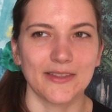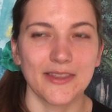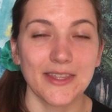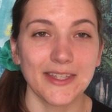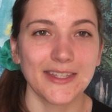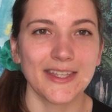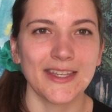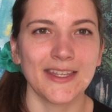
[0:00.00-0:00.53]

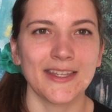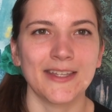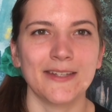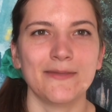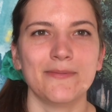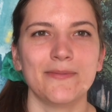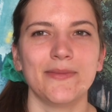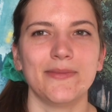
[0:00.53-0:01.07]

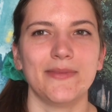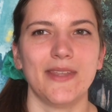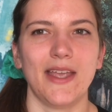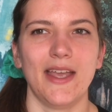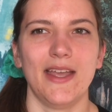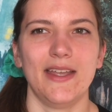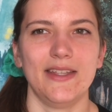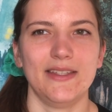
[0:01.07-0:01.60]
thinking,
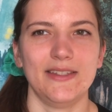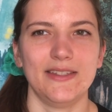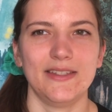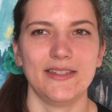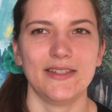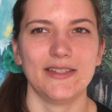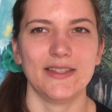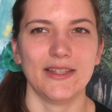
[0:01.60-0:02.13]
and
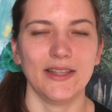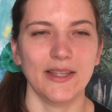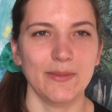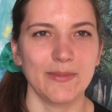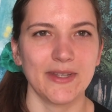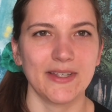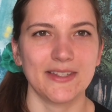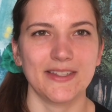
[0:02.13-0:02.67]
the
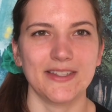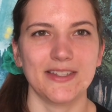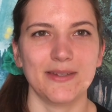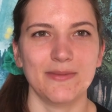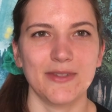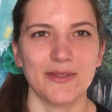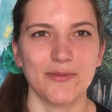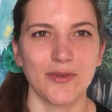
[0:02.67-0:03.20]
limbic
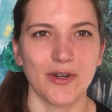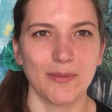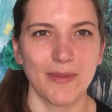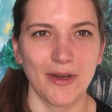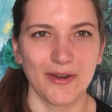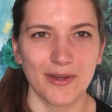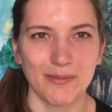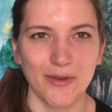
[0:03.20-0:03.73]
system is more
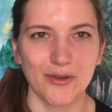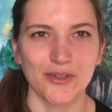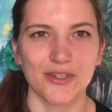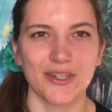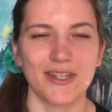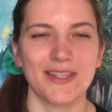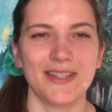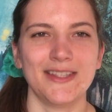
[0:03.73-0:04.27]
about
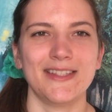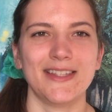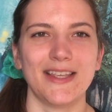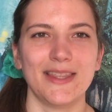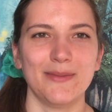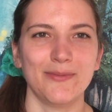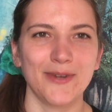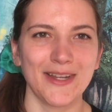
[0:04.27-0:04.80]
emotions,
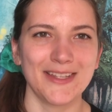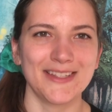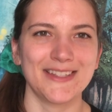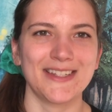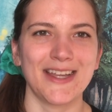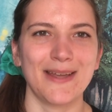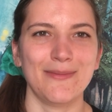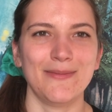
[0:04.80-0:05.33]
and the
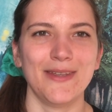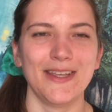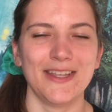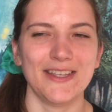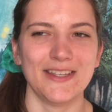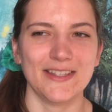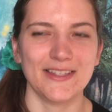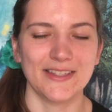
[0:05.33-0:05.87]
brainstem
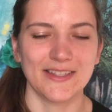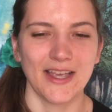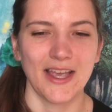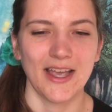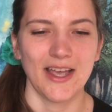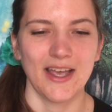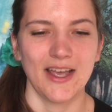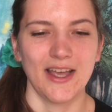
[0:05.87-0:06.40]
is
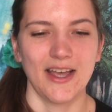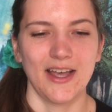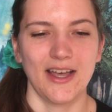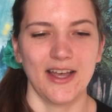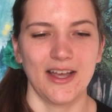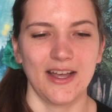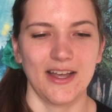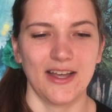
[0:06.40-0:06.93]

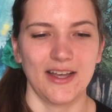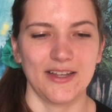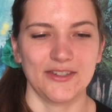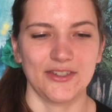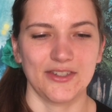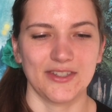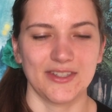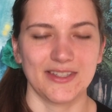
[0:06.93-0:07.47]

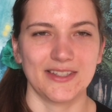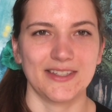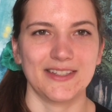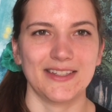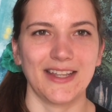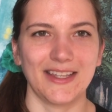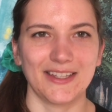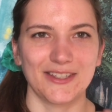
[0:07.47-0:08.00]

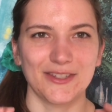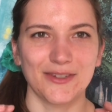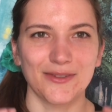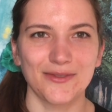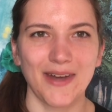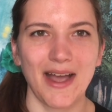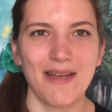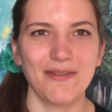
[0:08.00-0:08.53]
just like
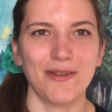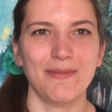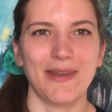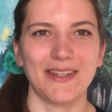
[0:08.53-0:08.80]
survival